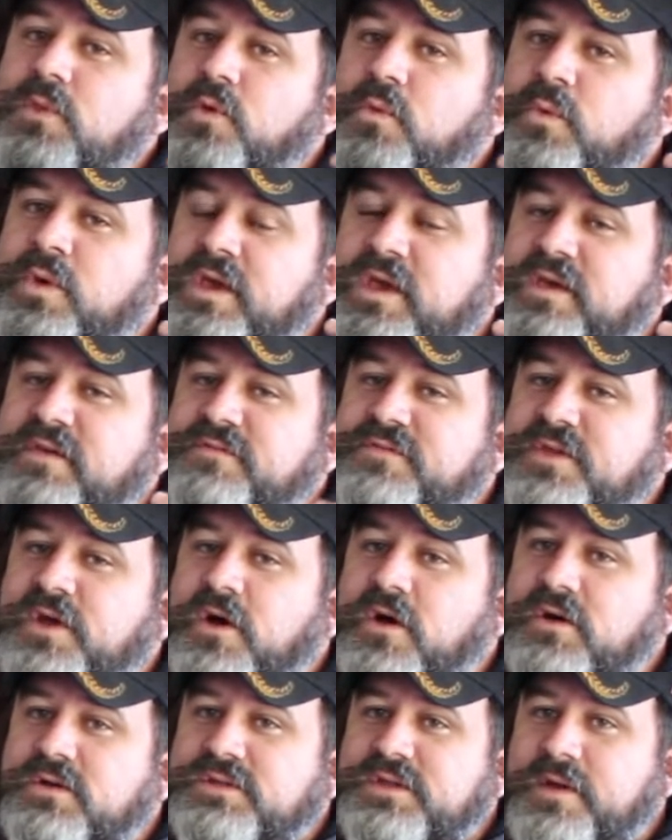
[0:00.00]
We've
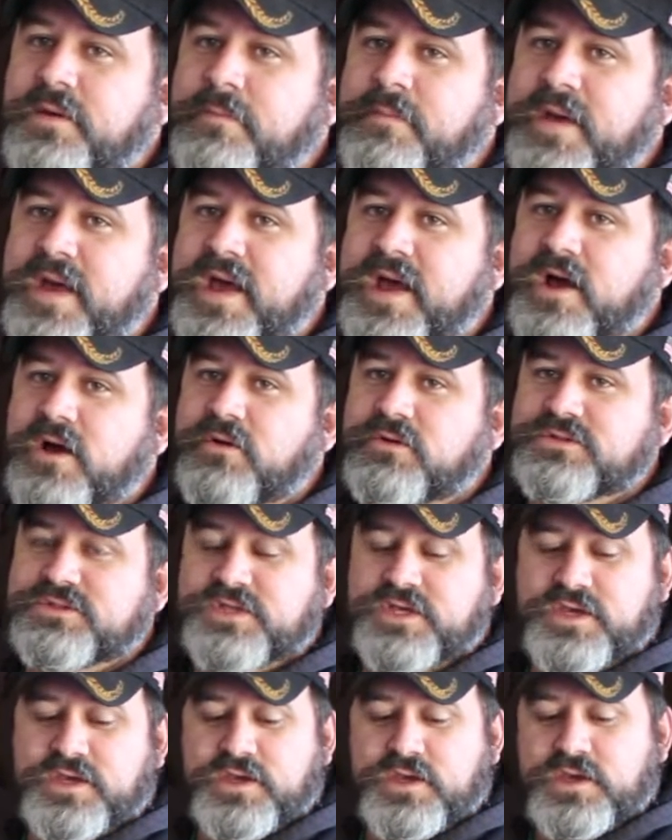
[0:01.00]
talked
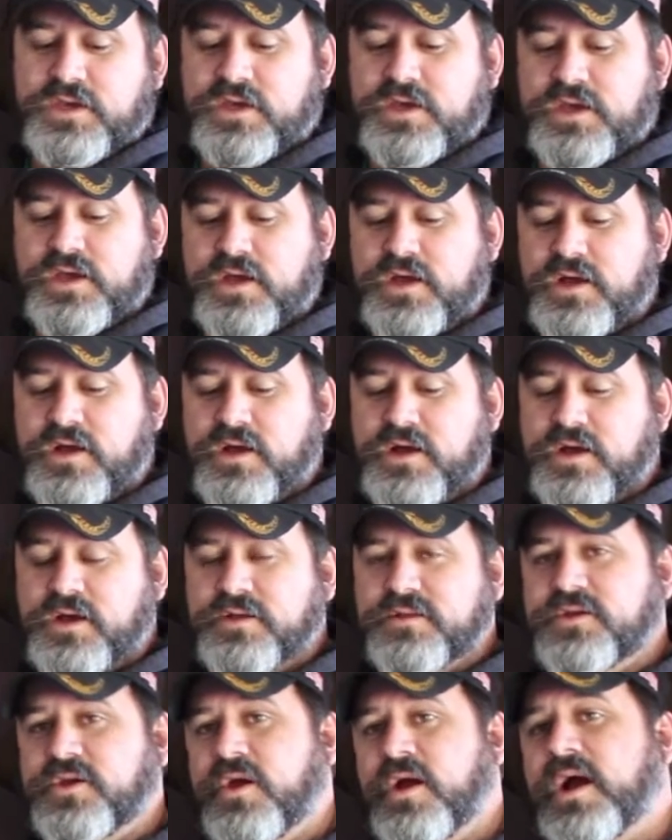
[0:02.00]
about
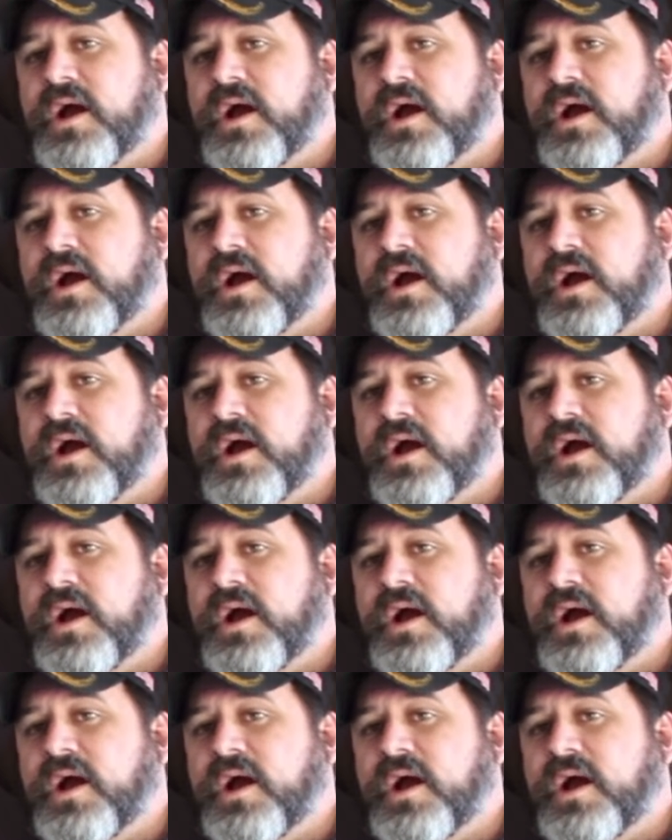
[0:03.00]
your